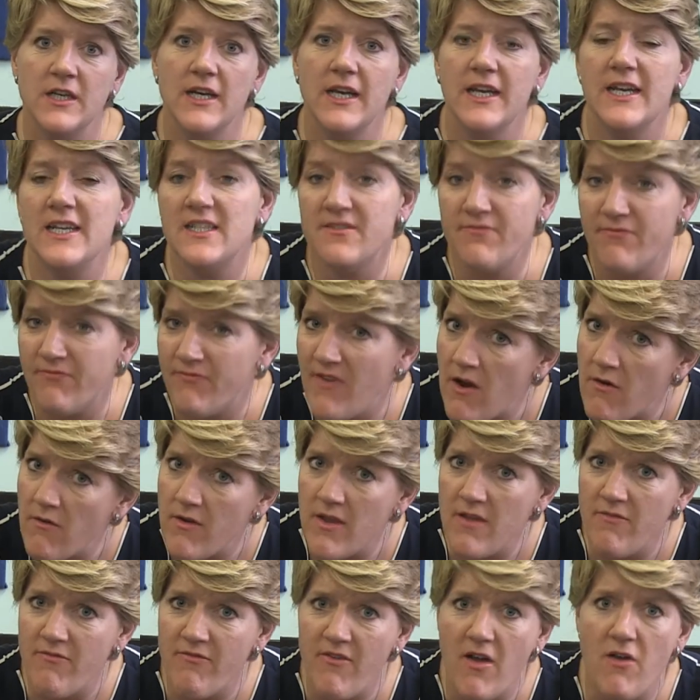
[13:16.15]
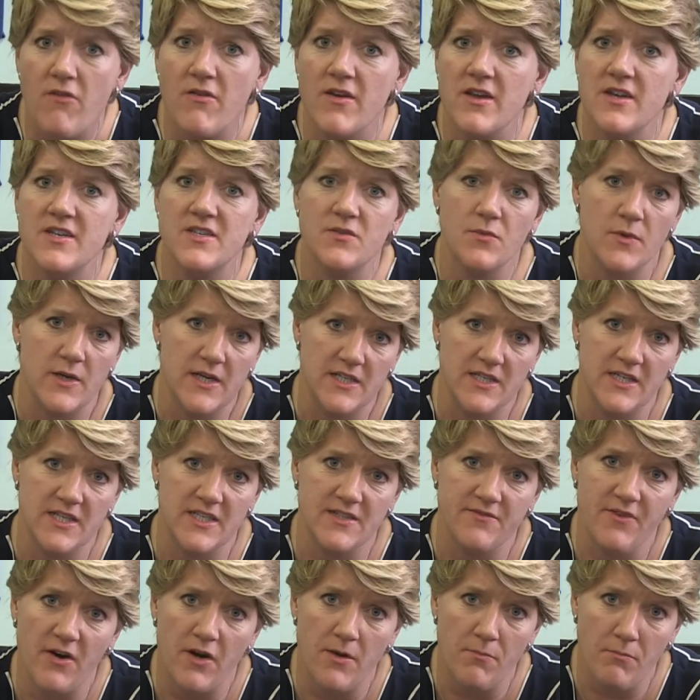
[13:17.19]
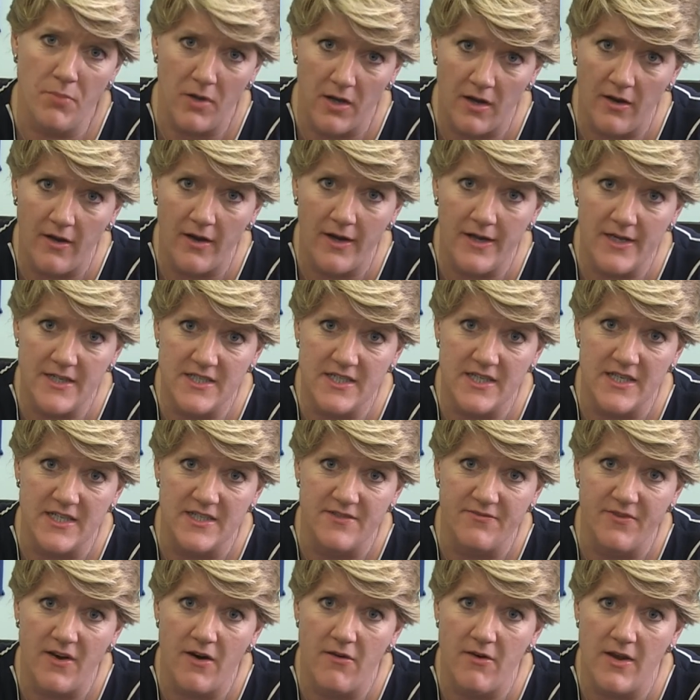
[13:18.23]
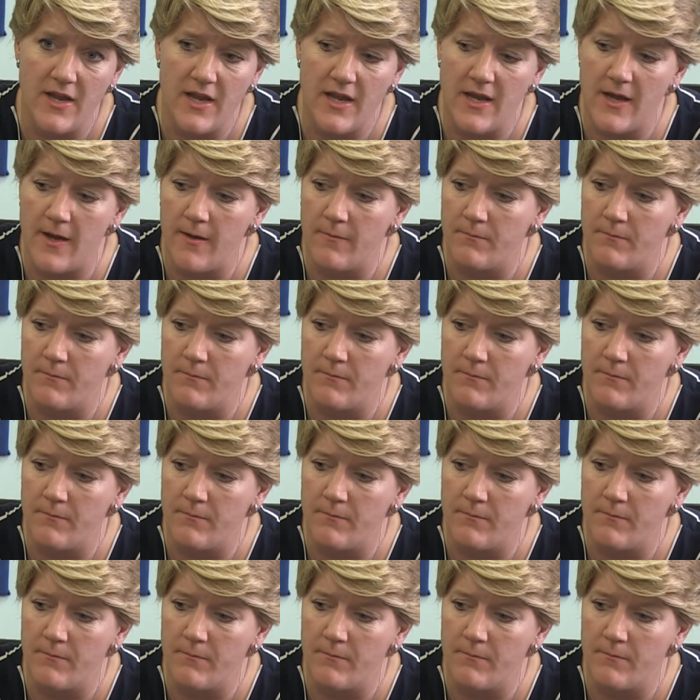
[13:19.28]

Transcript: He's very, very sweet. He's very polite. He's very